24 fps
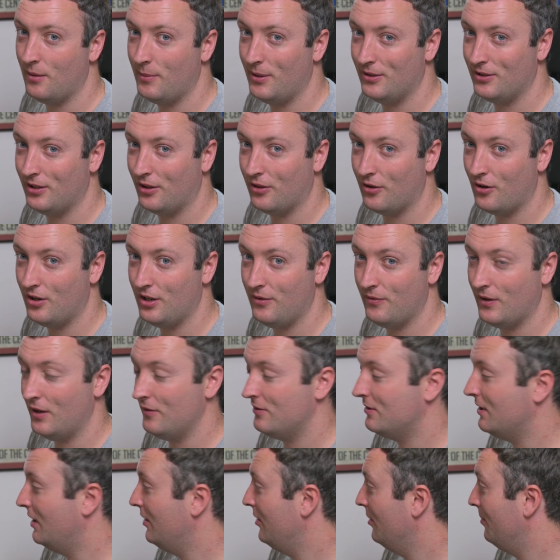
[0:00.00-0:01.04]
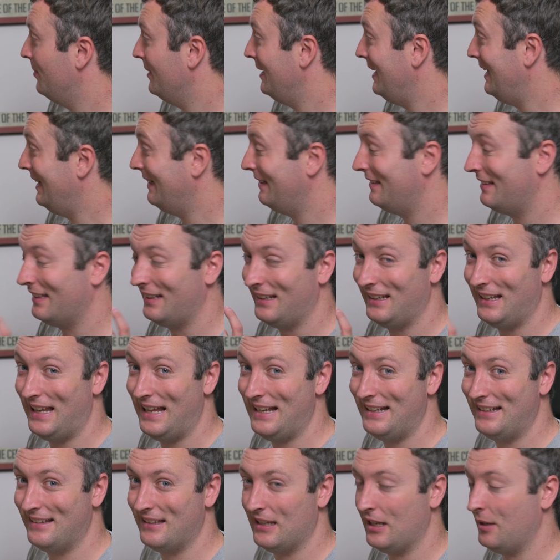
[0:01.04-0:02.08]
about the 35 setup is the
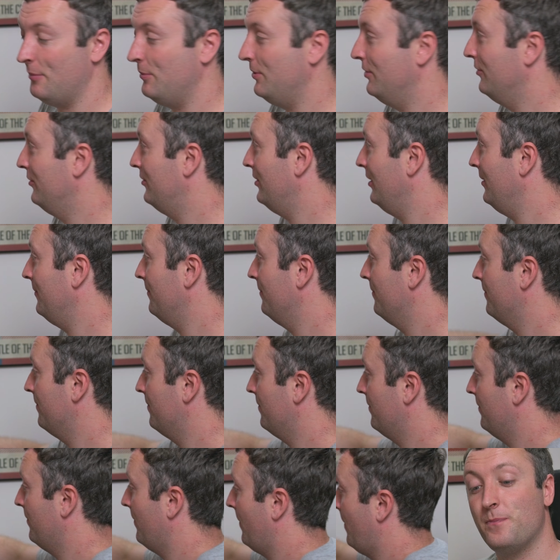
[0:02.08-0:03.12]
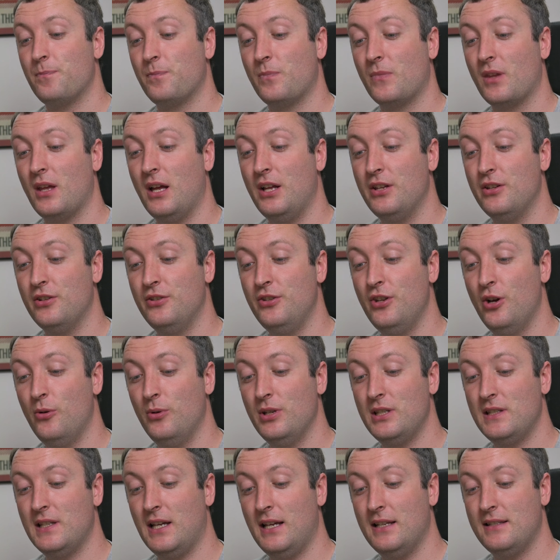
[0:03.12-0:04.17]
lens that I'm using. And you'll
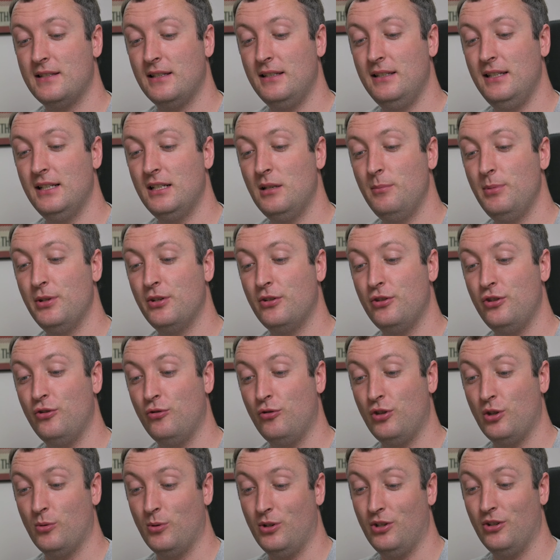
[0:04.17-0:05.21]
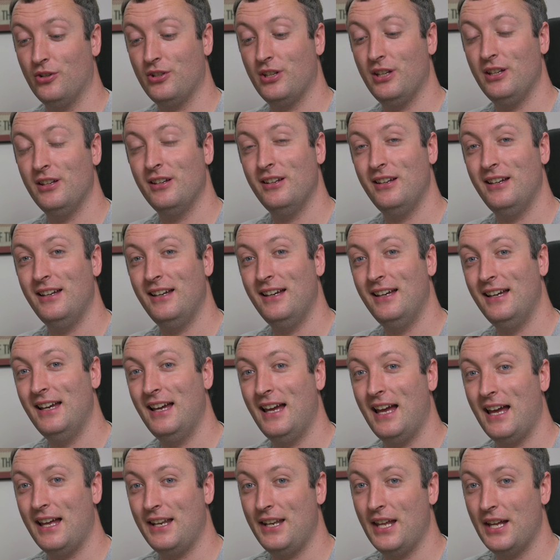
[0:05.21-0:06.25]
notice that it's a little bit unusual looking,
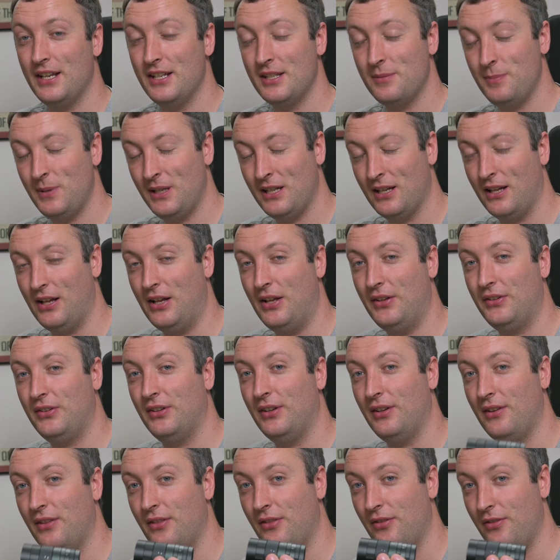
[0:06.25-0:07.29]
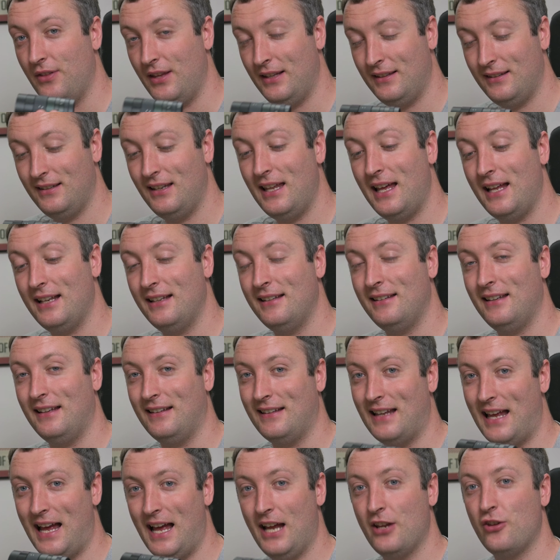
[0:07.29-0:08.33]
and that is because this lens
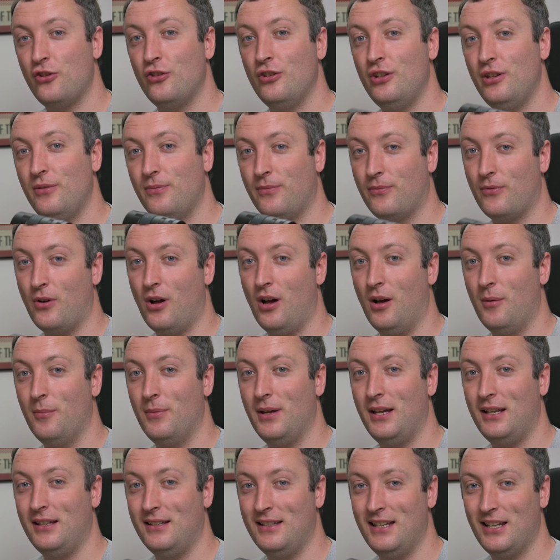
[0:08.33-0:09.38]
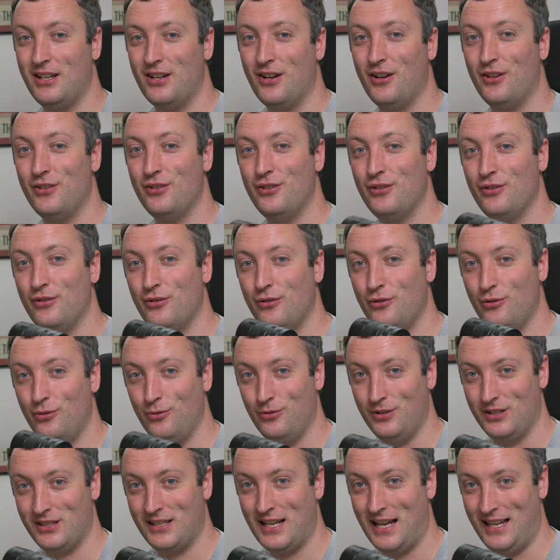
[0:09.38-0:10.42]
is actually from a Nikon
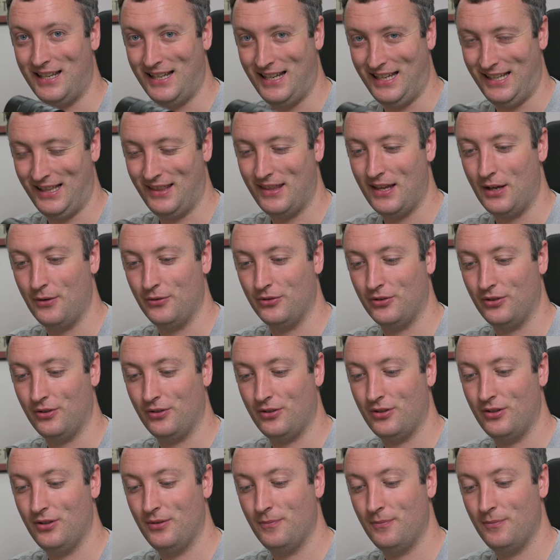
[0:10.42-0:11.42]
Coolscan 8000.